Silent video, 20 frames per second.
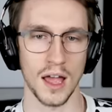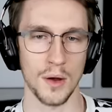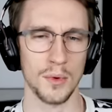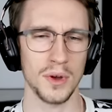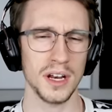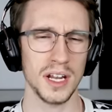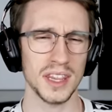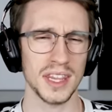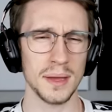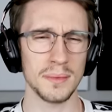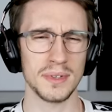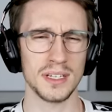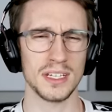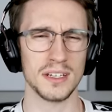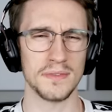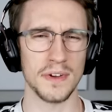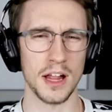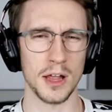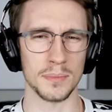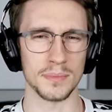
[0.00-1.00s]
I wanted them to
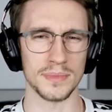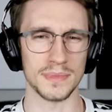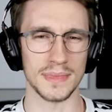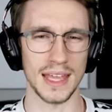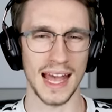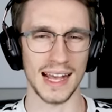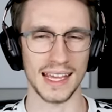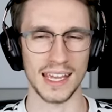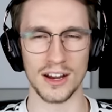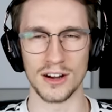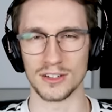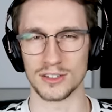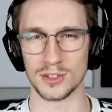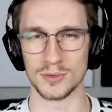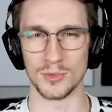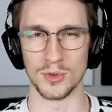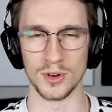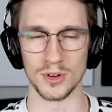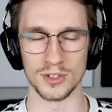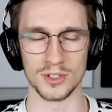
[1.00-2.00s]
develop that character
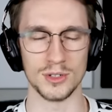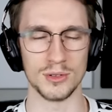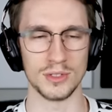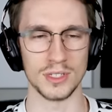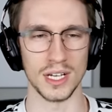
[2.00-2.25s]
more, 2